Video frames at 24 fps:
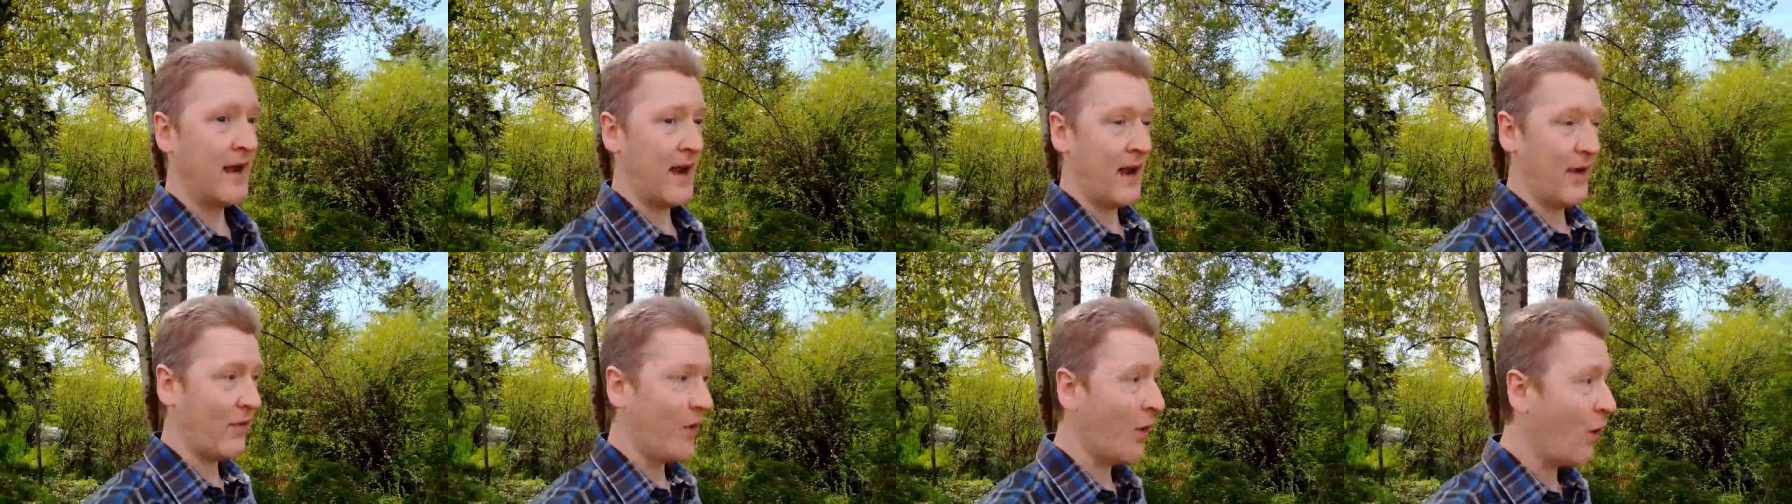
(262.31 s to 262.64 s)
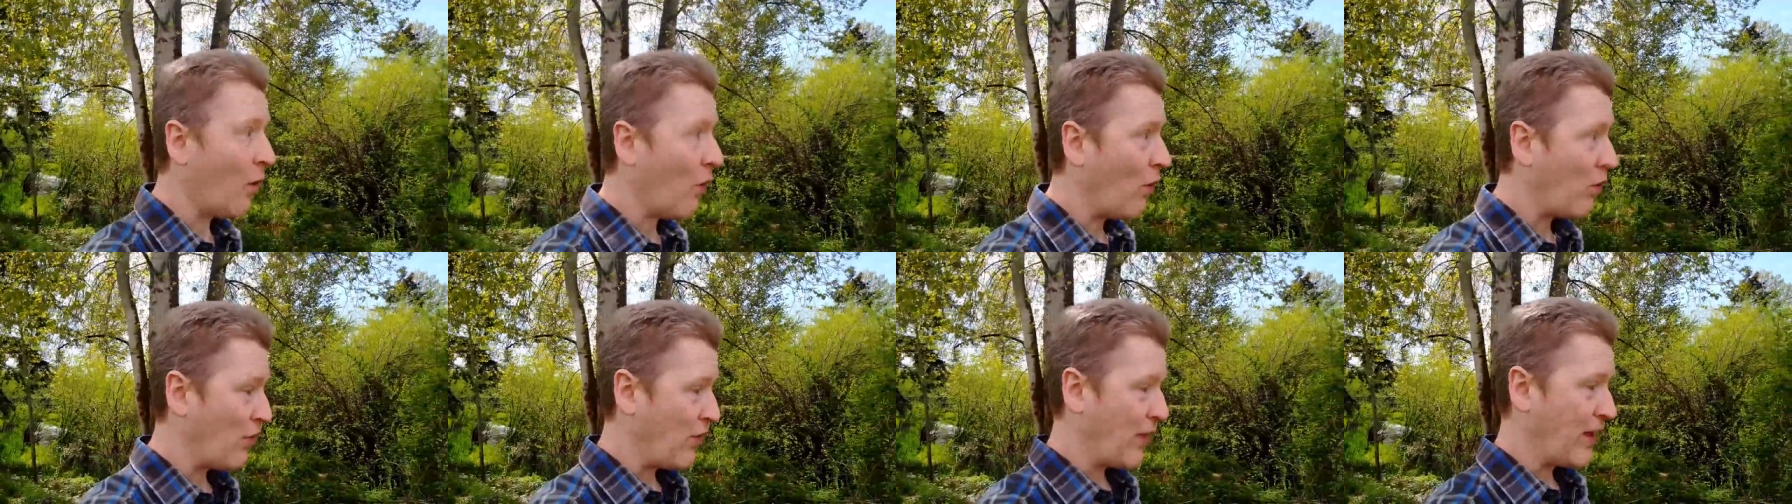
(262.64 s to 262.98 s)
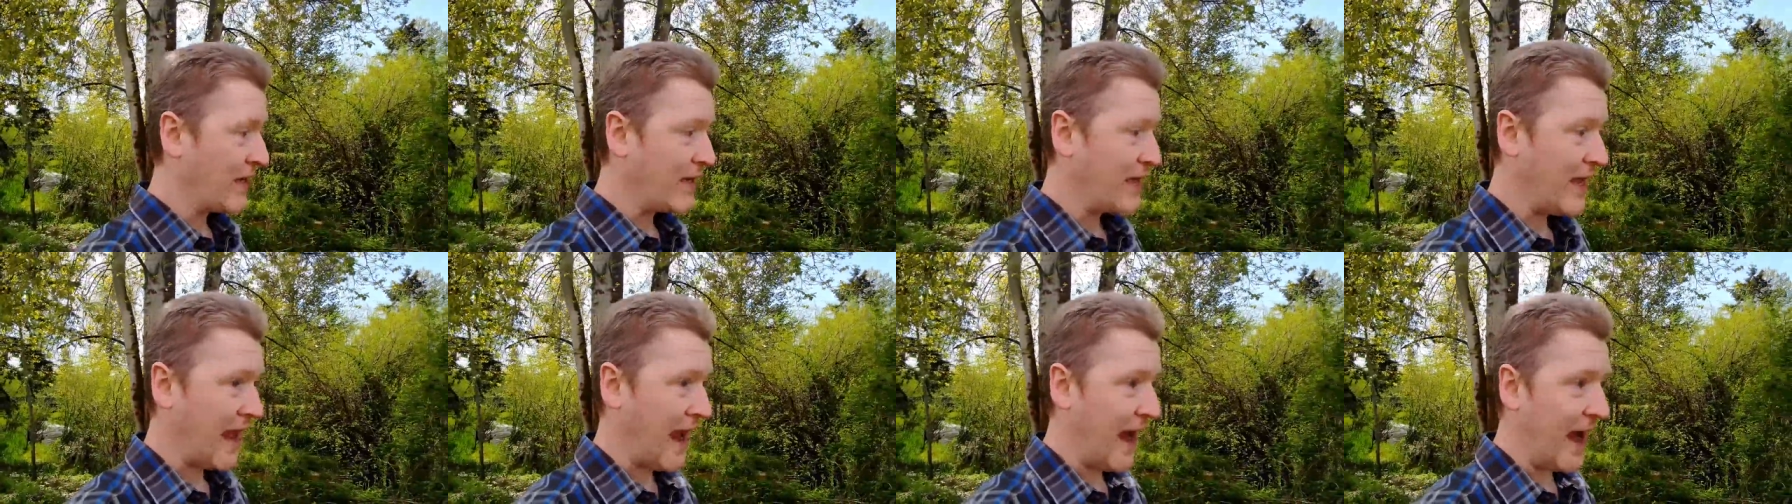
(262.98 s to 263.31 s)
and the whole
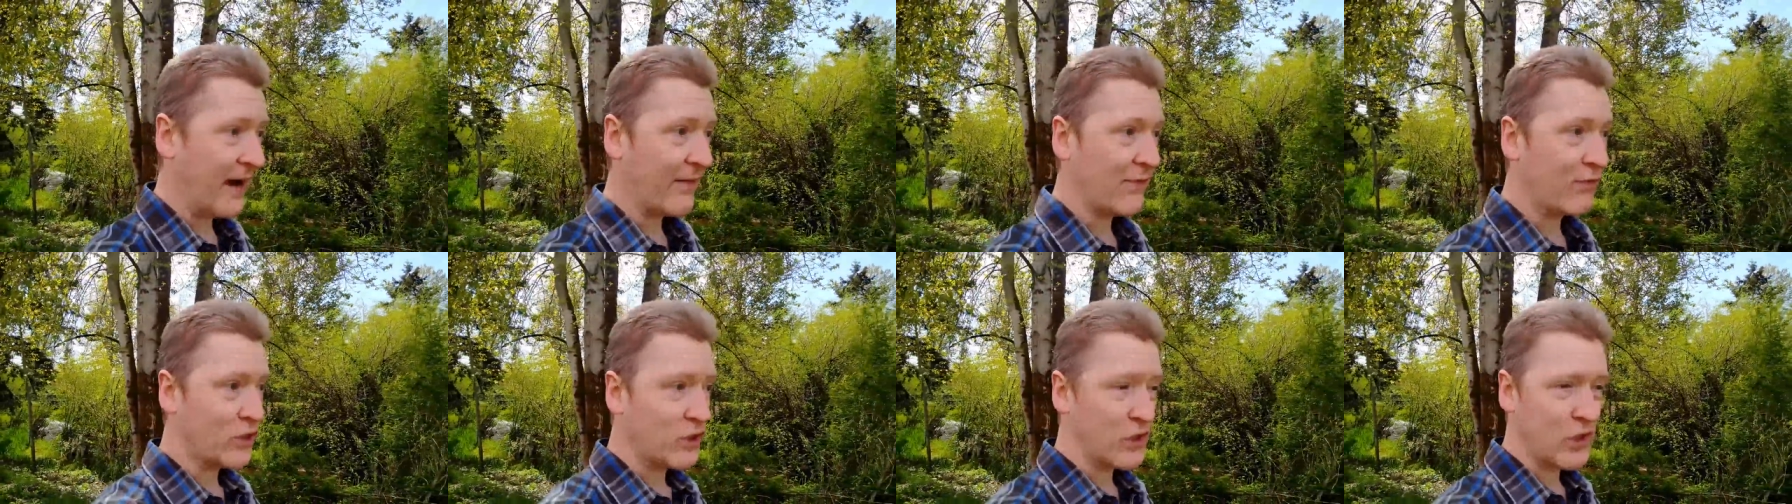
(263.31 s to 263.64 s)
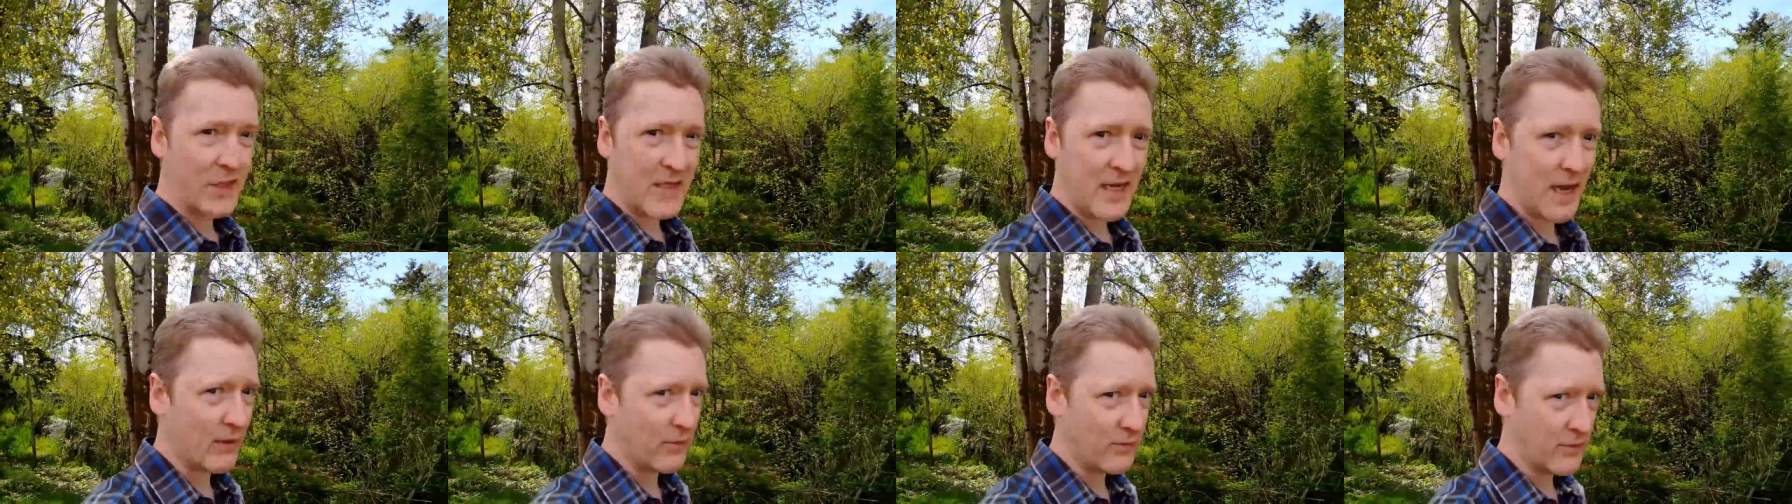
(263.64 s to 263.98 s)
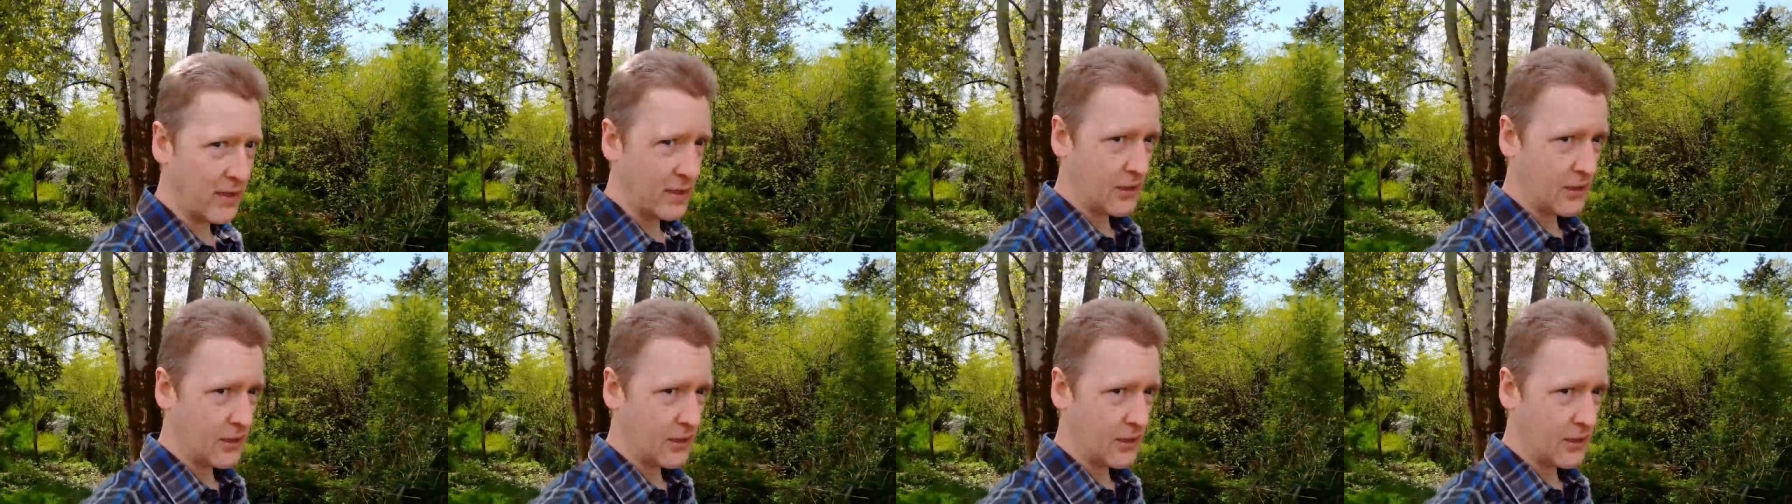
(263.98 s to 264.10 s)
thing averages out